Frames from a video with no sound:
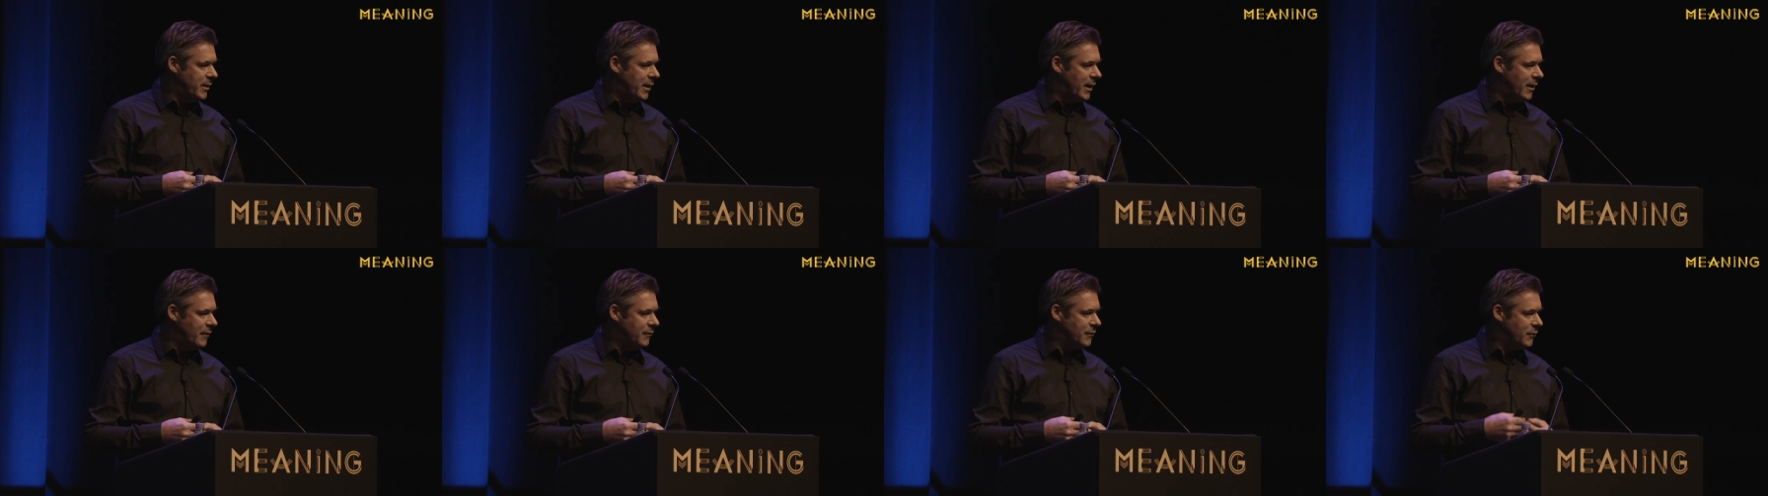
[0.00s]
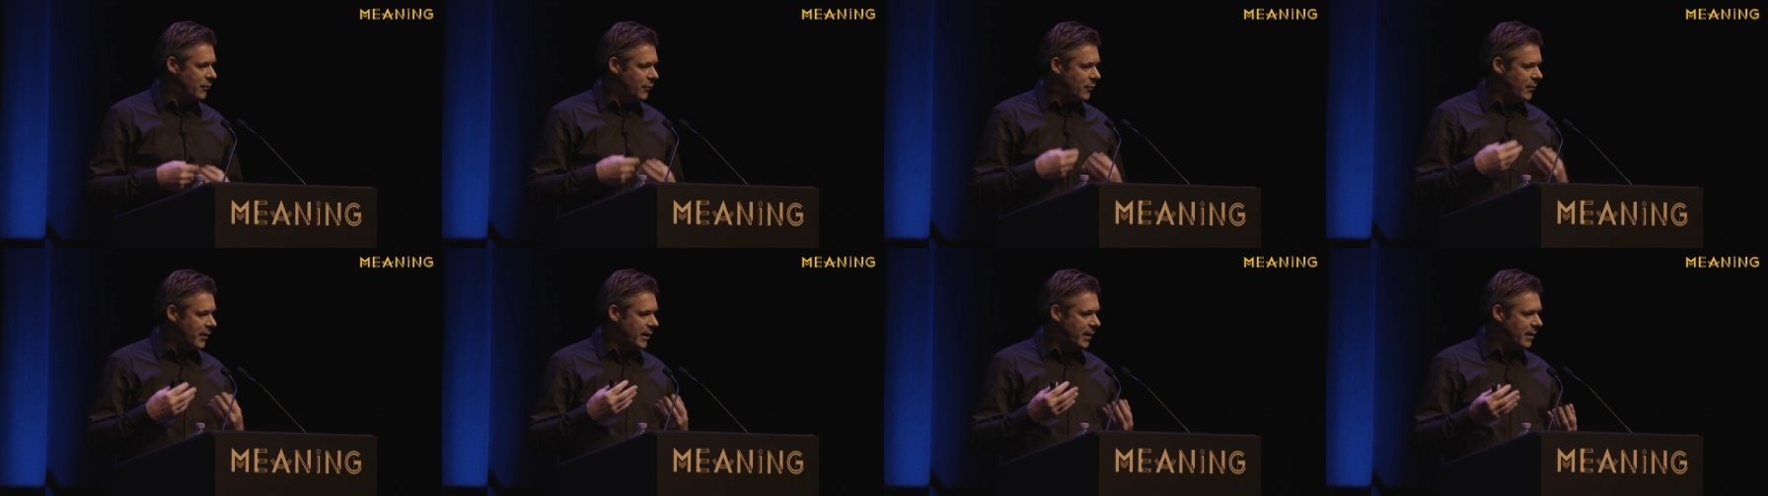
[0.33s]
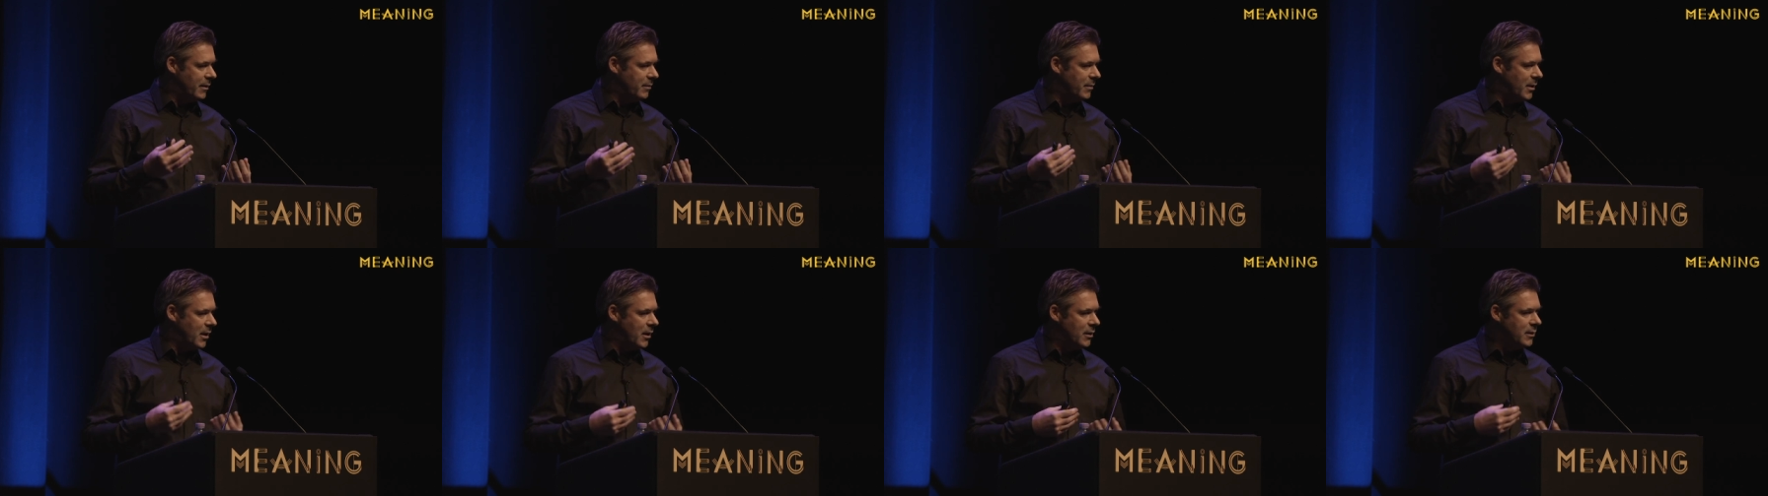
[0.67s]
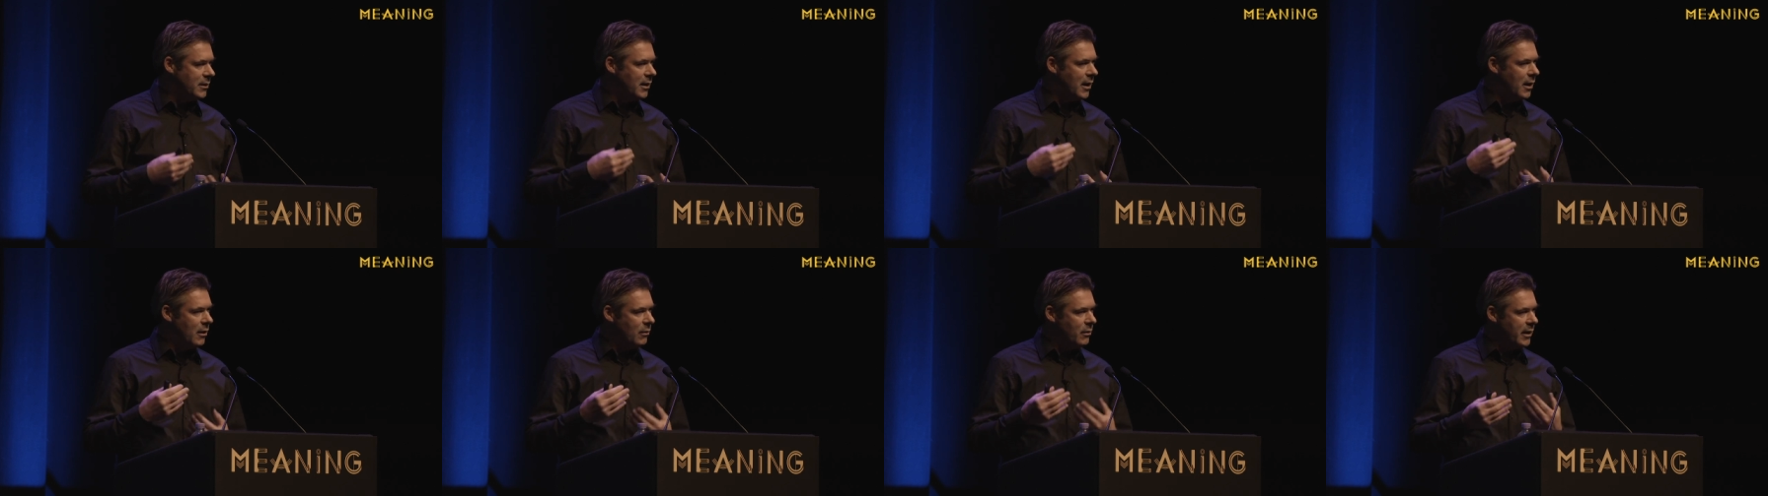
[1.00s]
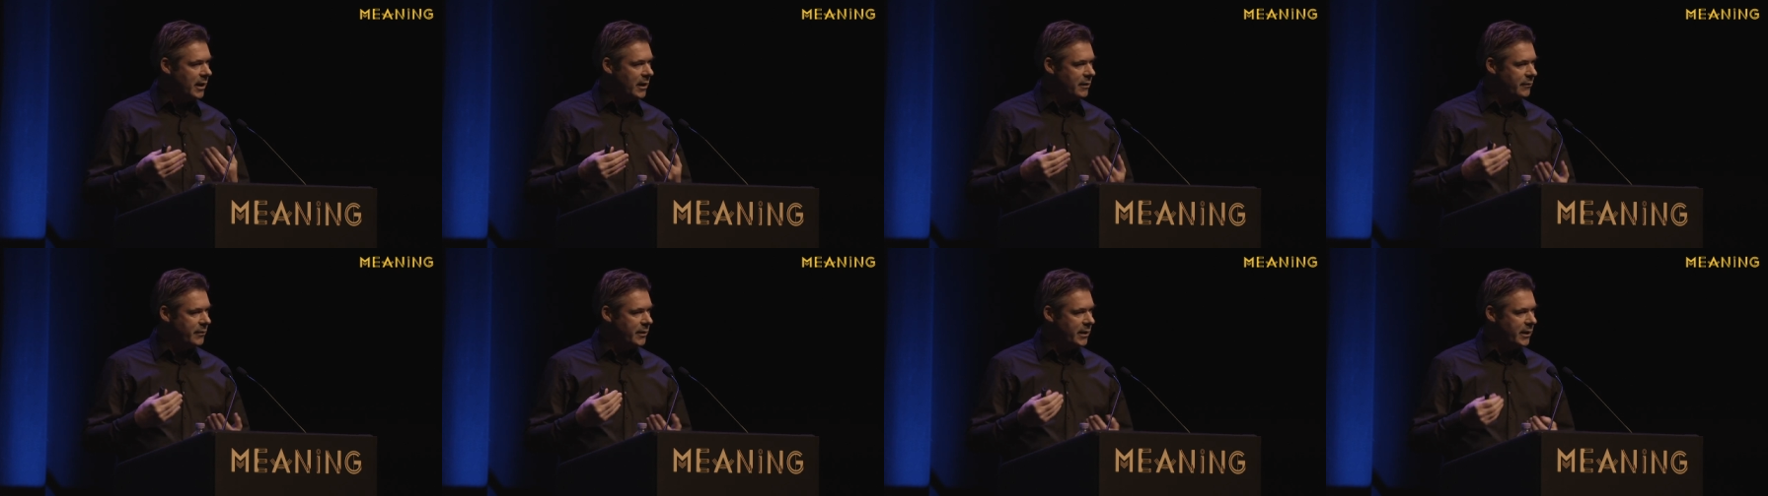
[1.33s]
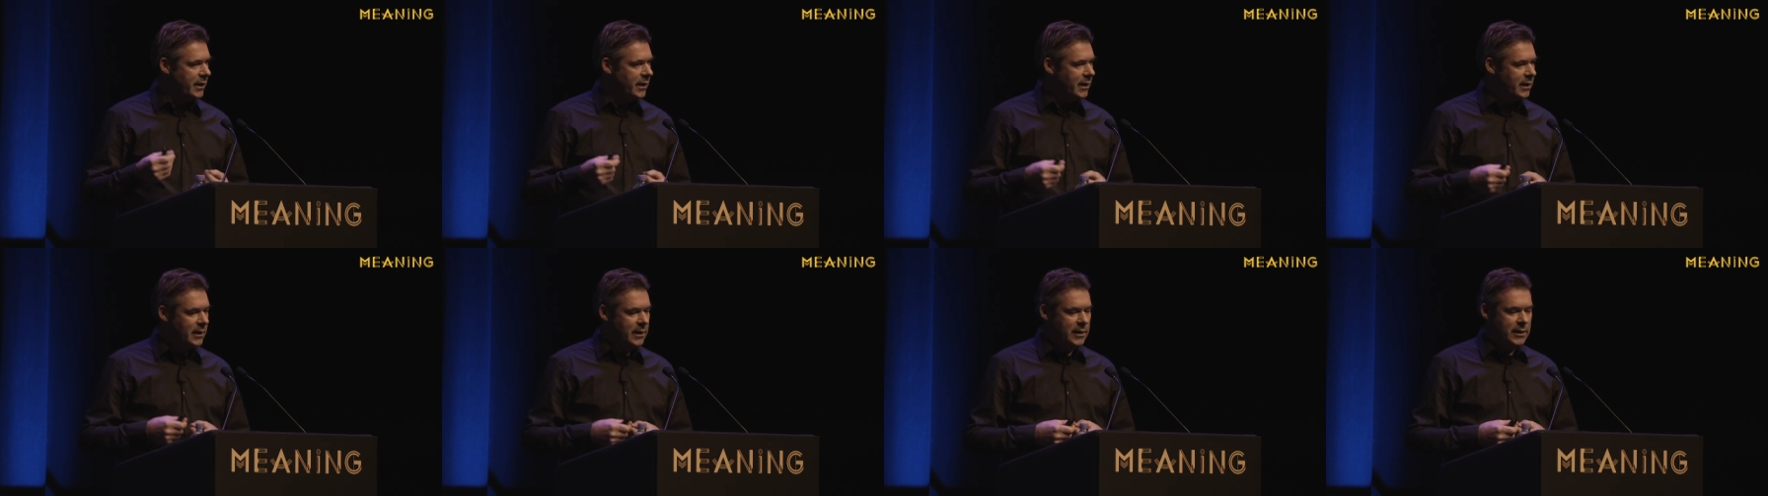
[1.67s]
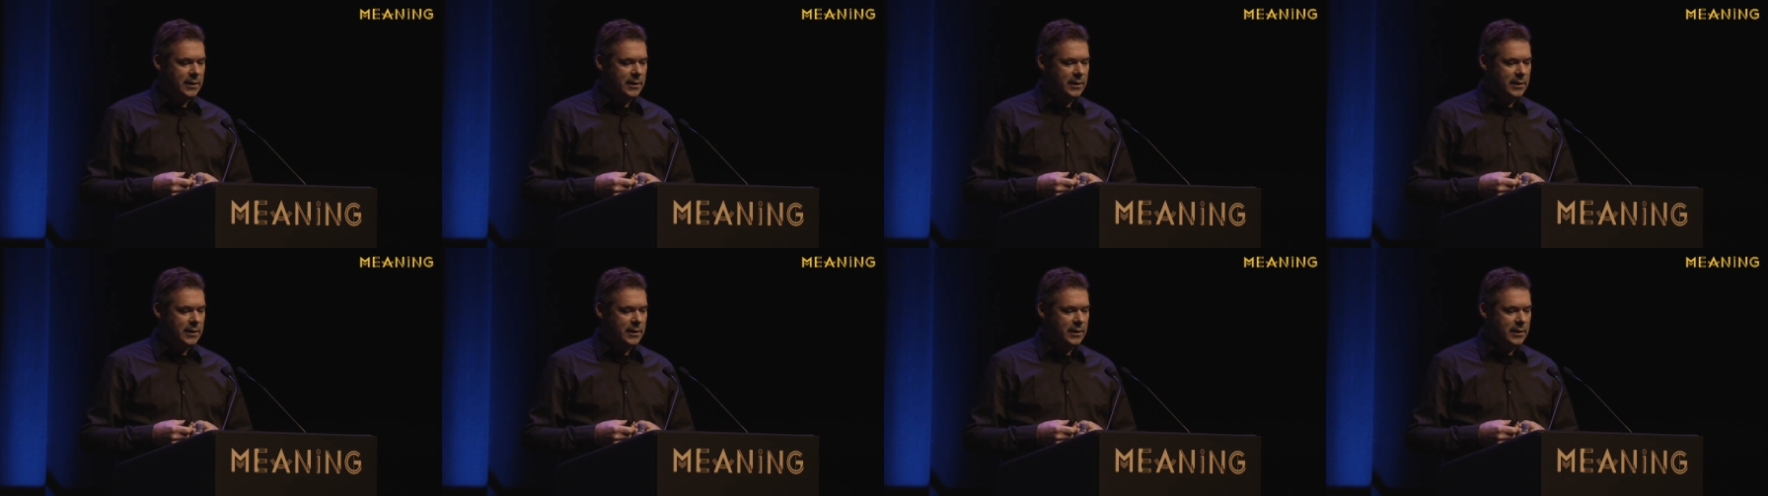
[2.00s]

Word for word: we have to think about how can we